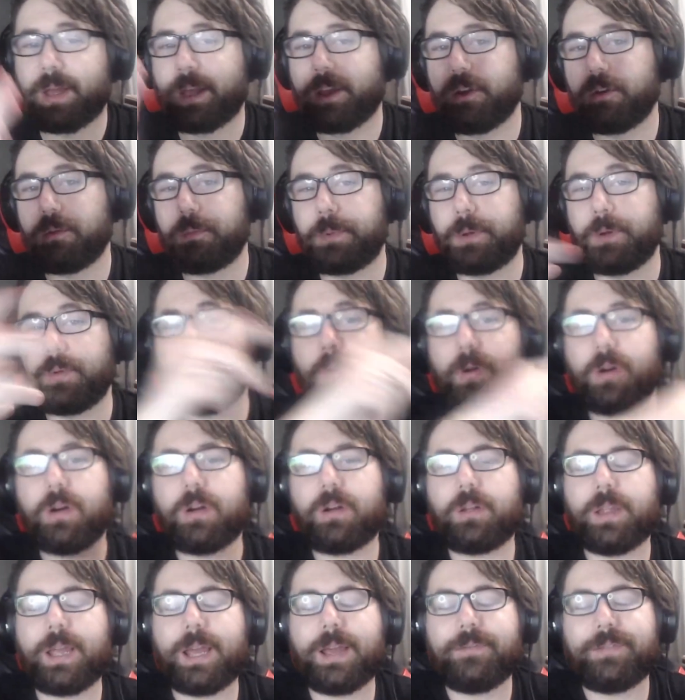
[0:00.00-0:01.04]
I hope you are
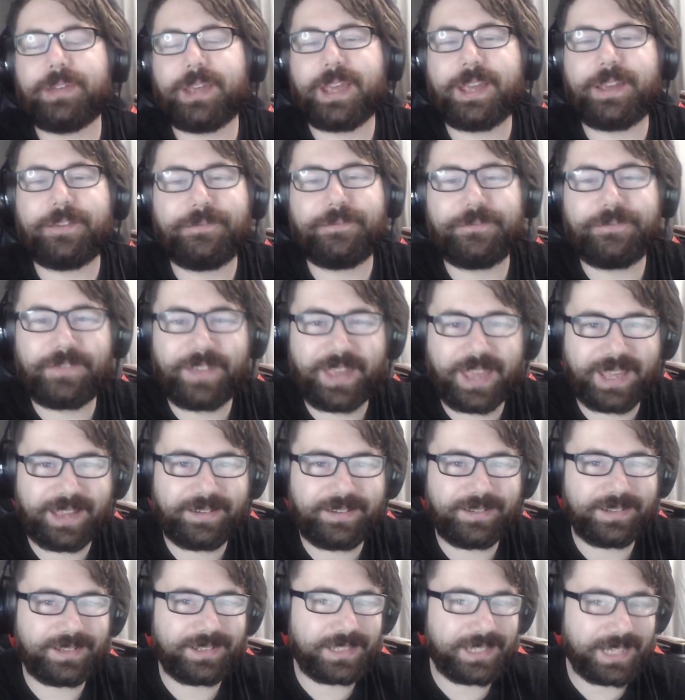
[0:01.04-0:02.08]
all having a
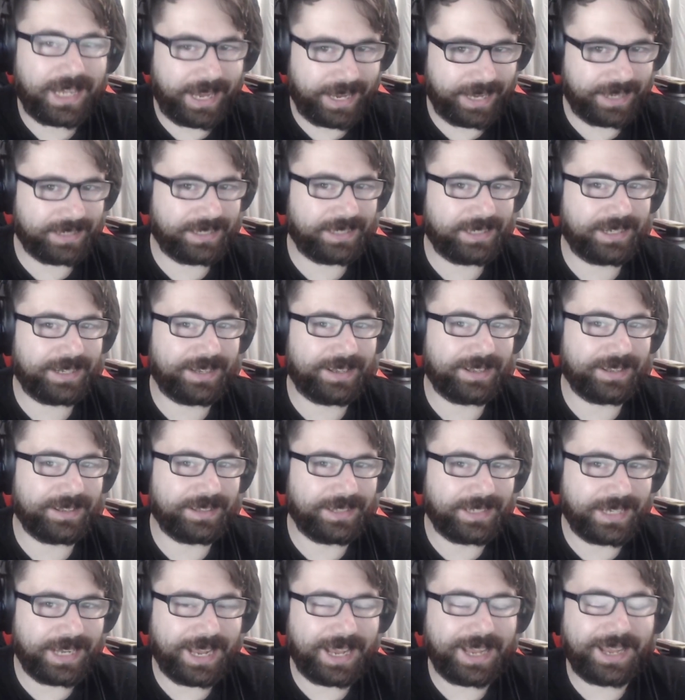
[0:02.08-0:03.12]
fantastic
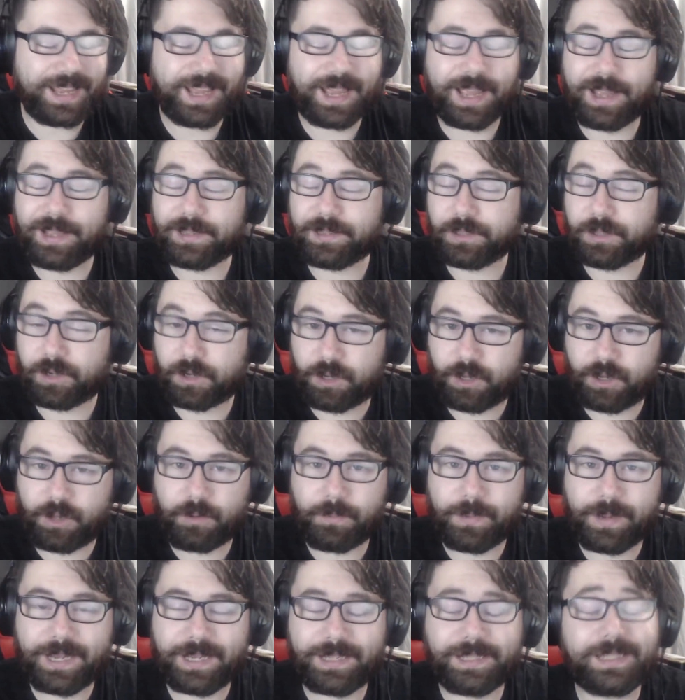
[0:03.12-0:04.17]
day as
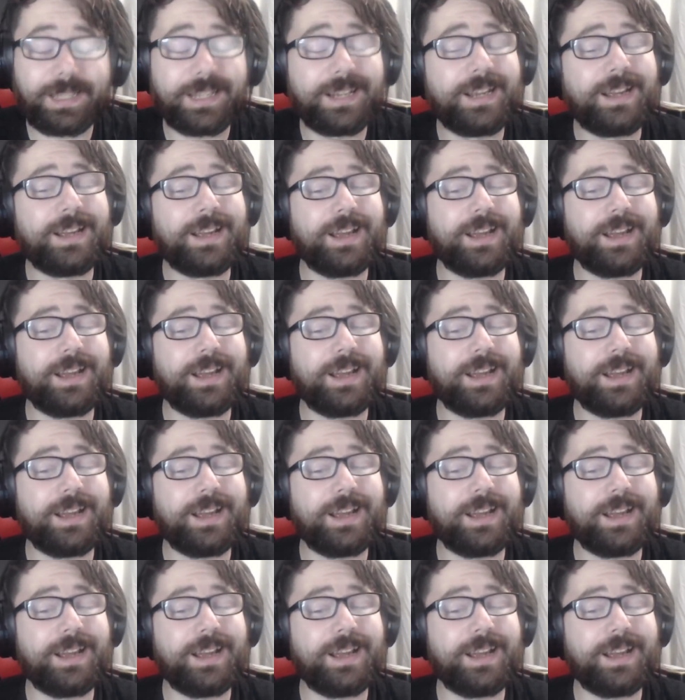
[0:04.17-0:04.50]
always.